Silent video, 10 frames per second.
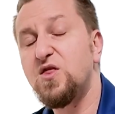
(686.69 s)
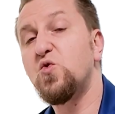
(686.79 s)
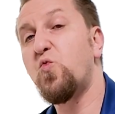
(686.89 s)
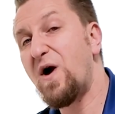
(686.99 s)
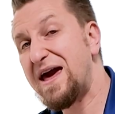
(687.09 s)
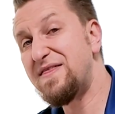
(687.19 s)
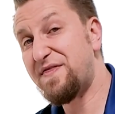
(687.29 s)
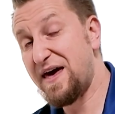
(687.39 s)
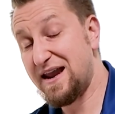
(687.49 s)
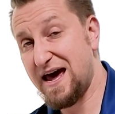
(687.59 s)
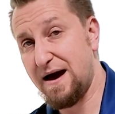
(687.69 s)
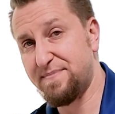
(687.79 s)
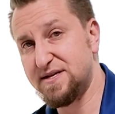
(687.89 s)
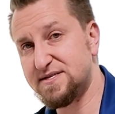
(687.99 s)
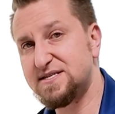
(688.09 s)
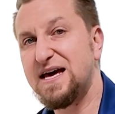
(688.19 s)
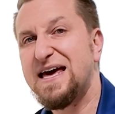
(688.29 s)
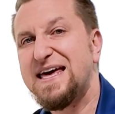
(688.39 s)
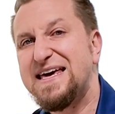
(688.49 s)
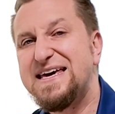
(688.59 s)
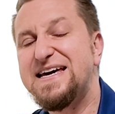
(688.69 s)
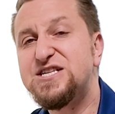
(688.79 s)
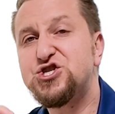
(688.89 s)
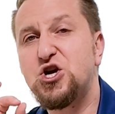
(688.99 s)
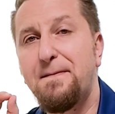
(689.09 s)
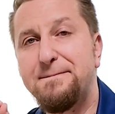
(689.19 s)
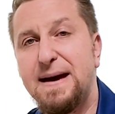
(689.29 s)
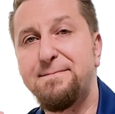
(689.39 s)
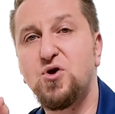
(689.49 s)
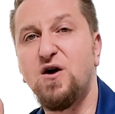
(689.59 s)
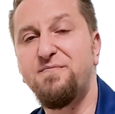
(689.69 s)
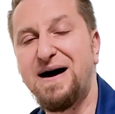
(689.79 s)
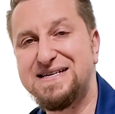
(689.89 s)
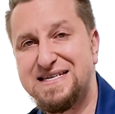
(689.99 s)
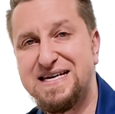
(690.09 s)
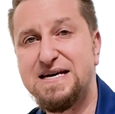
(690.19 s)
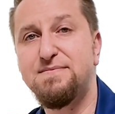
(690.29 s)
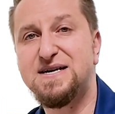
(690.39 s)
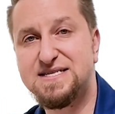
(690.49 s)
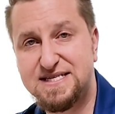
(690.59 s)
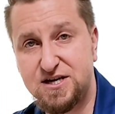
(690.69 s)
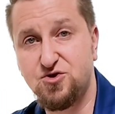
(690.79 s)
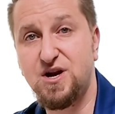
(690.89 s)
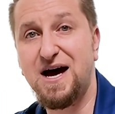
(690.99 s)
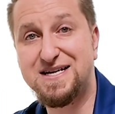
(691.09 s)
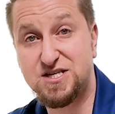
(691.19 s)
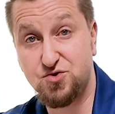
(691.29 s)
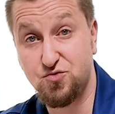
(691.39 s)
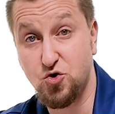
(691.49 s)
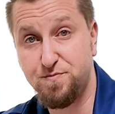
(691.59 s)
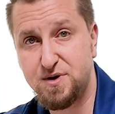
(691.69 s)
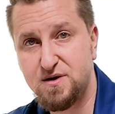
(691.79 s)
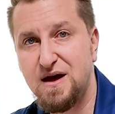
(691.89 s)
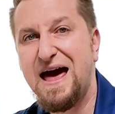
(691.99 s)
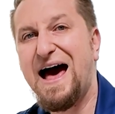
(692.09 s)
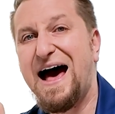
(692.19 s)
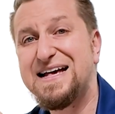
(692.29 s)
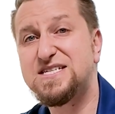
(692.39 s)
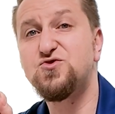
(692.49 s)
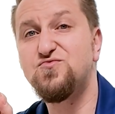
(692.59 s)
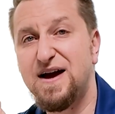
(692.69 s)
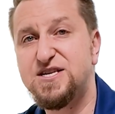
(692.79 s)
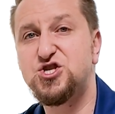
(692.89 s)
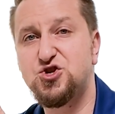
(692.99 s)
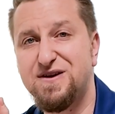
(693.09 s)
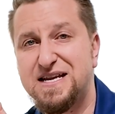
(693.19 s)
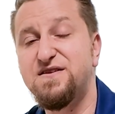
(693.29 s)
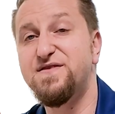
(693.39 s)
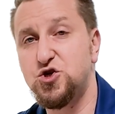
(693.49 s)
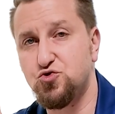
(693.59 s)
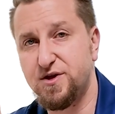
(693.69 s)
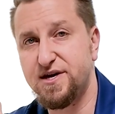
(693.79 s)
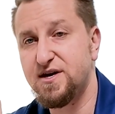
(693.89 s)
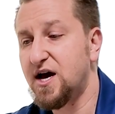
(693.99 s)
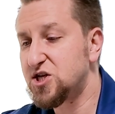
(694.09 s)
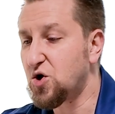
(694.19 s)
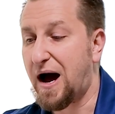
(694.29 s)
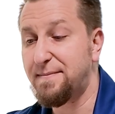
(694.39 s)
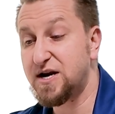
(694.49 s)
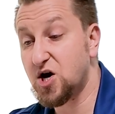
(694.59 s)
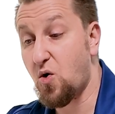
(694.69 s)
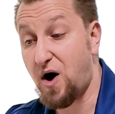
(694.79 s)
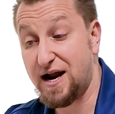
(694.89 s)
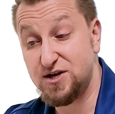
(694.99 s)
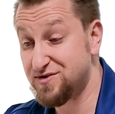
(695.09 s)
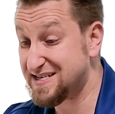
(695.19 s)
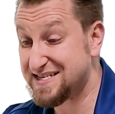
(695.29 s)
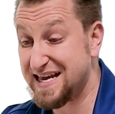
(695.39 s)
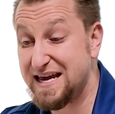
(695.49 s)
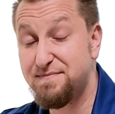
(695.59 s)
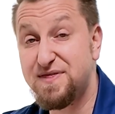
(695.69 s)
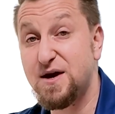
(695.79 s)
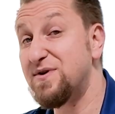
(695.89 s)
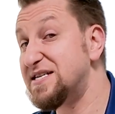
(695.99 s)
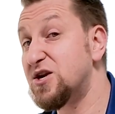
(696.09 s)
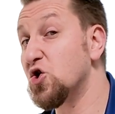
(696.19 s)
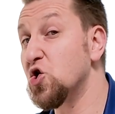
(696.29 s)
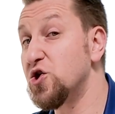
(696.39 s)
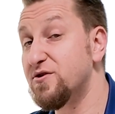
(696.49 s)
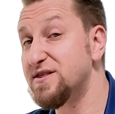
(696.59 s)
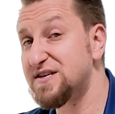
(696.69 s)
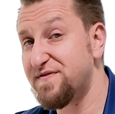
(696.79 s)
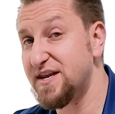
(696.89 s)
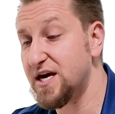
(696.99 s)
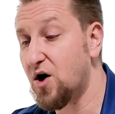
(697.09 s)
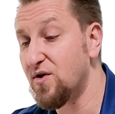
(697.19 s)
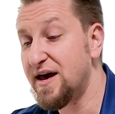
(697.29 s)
the way that happens, each member of my Team Synchronized group has to register individually. So I'm going to go on and do the same thing we did earlier in this video